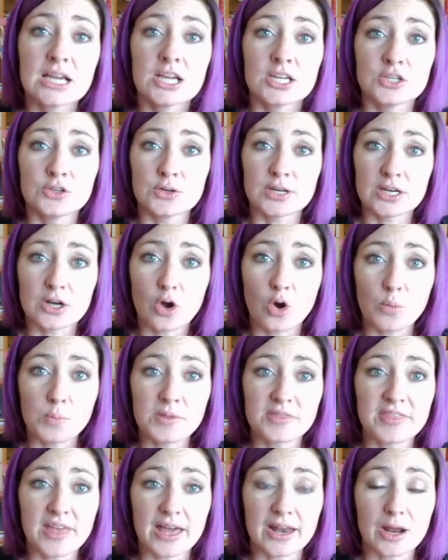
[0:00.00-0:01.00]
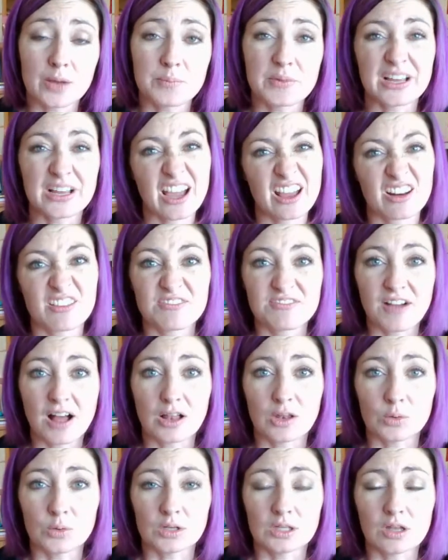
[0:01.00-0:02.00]
You can open that up and kind of
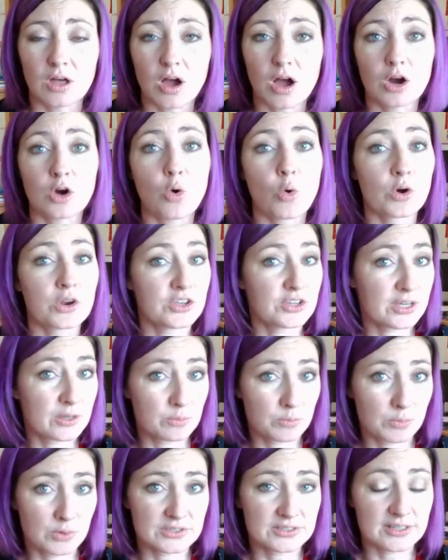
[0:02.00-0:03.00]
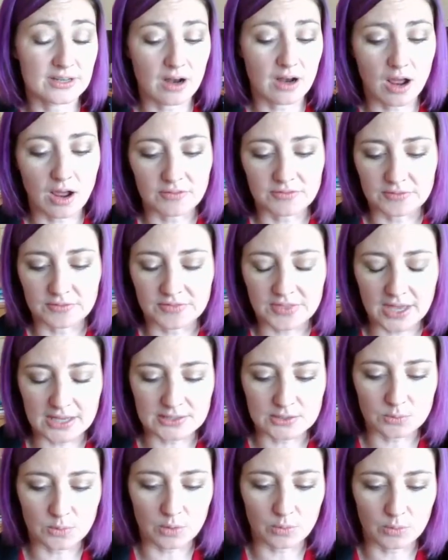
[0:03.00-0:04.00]
follow along, or you can print it off if
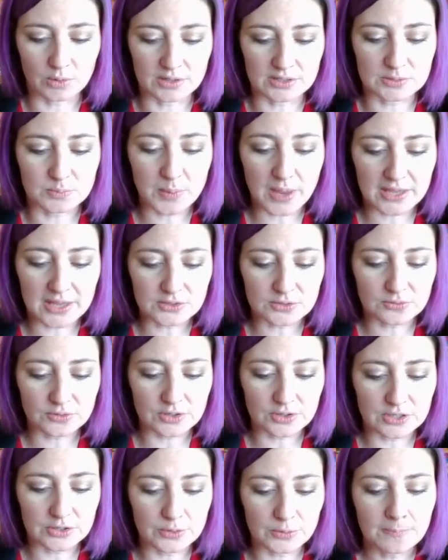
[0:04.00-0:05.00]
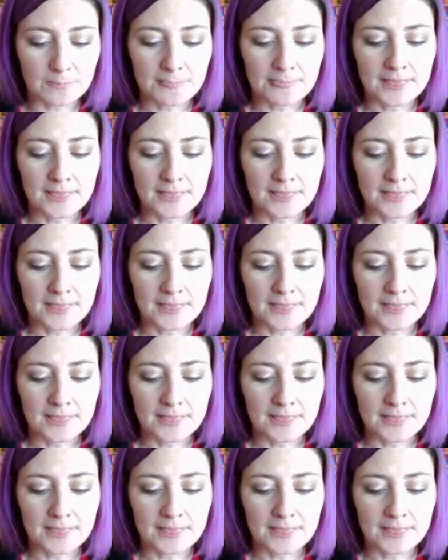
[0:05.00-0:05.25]
that's what works best for you.